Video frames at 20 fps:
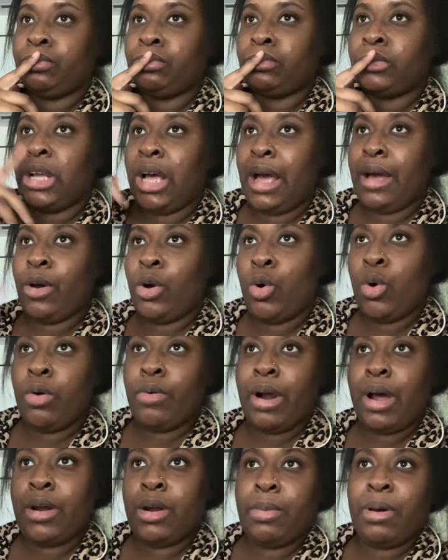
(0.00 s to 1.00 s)
I go
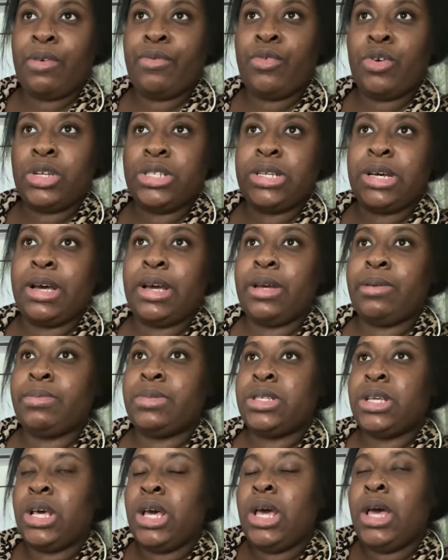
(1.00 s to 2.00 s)
around about four times
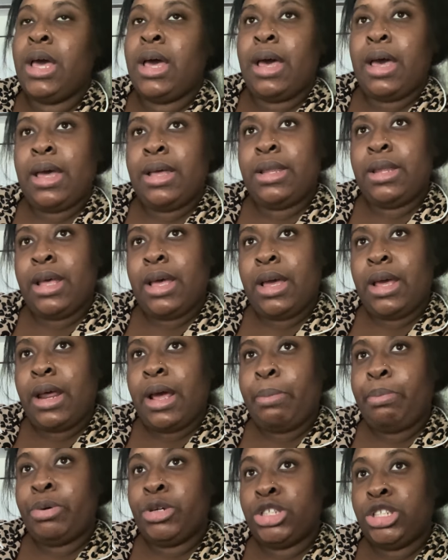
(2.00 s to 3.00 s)
and then I
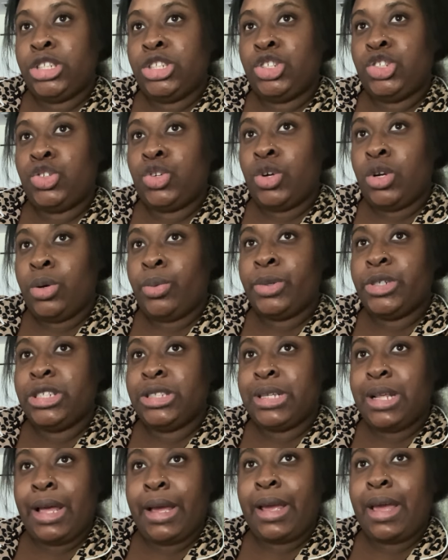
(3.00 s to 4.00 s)
push a stroller,
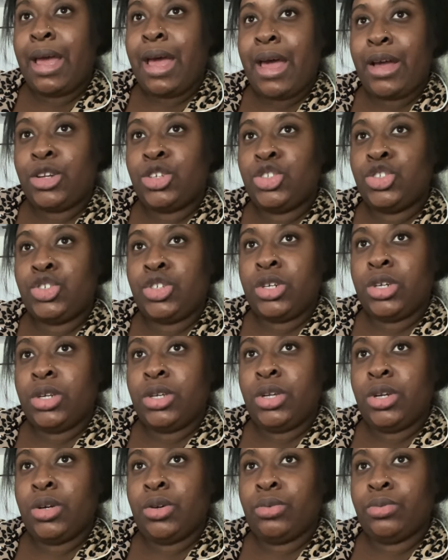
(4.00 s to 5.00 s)
with like extra,
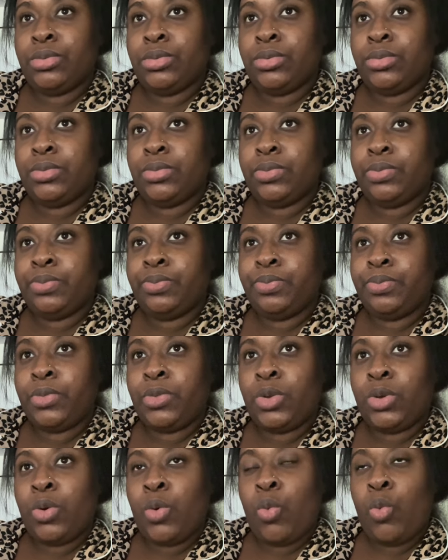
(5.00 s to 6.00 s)
you know,
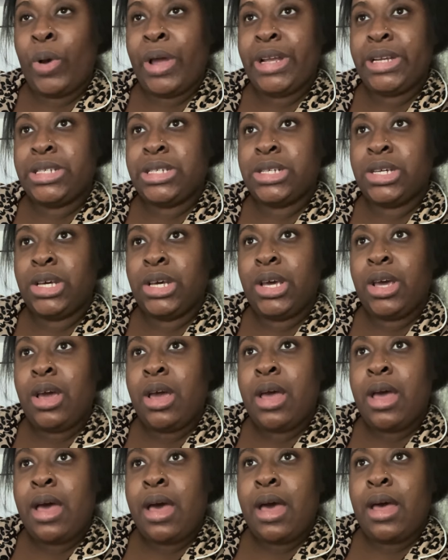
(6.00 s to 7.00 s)
weight.
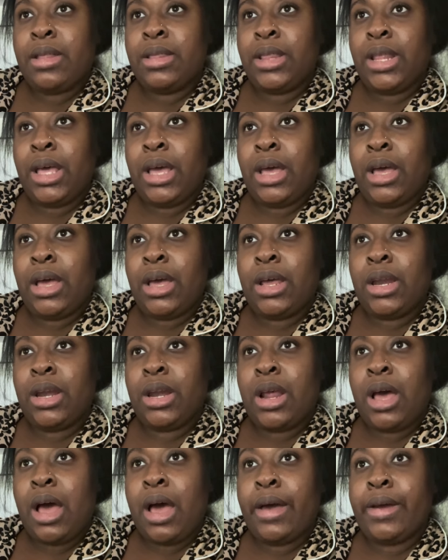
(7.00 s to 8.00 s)
And
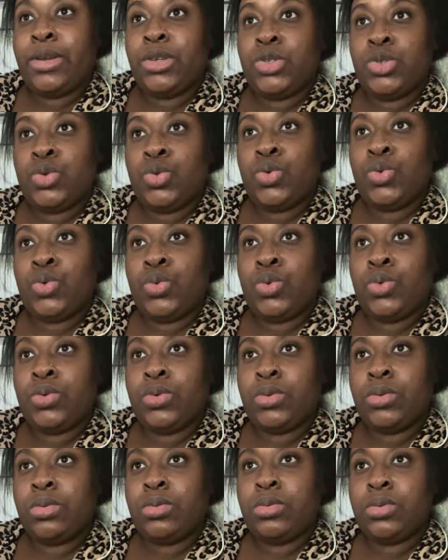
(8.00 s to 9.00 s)
then I do
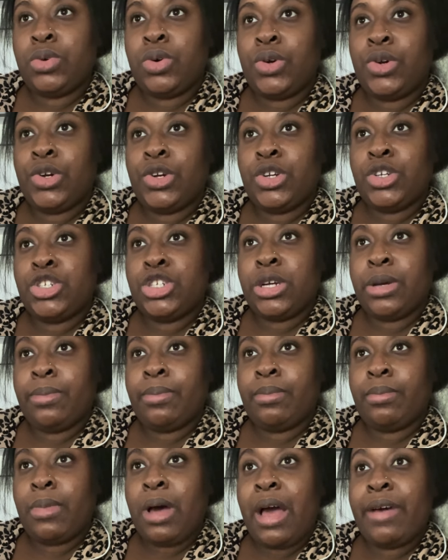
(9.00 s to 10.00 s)
go to the
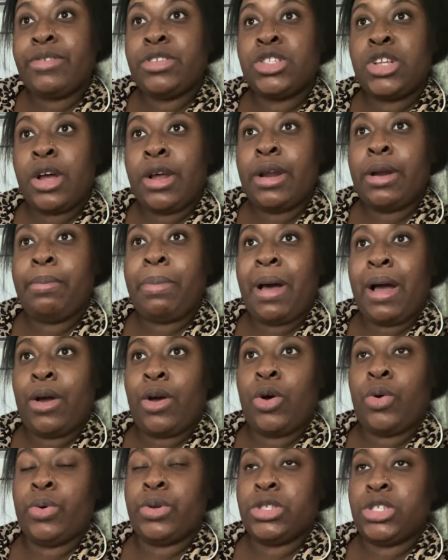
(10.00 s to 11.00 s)
gym. I've started back
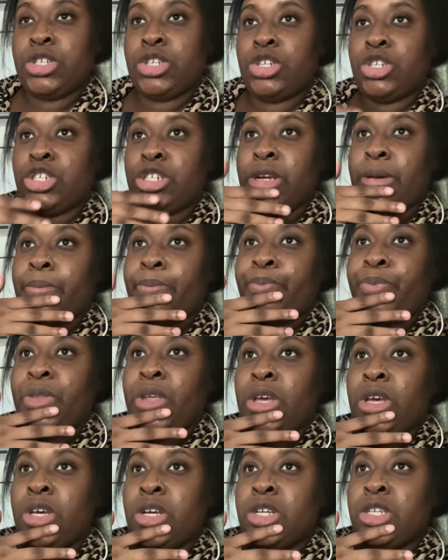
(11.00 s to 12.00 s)
going to the gym.
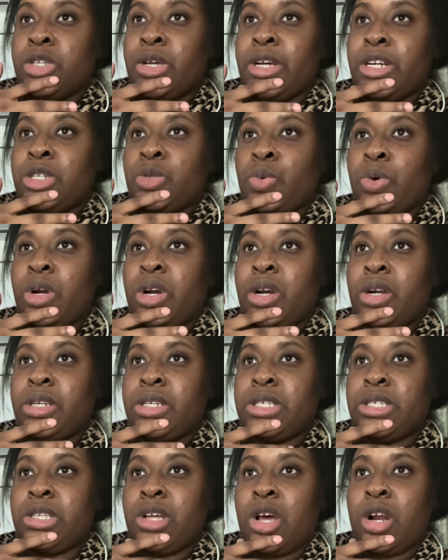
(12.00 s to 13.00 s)
So I just wanted
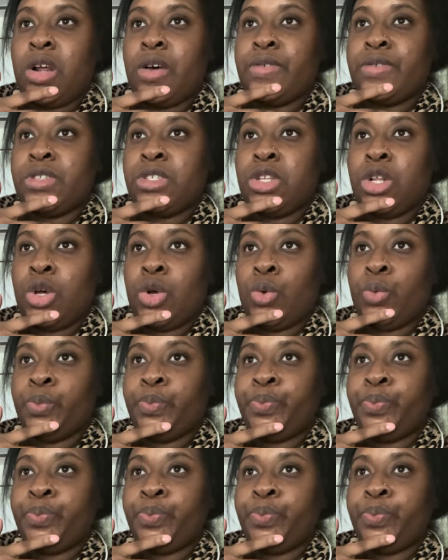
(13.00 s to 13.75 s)
to start off slow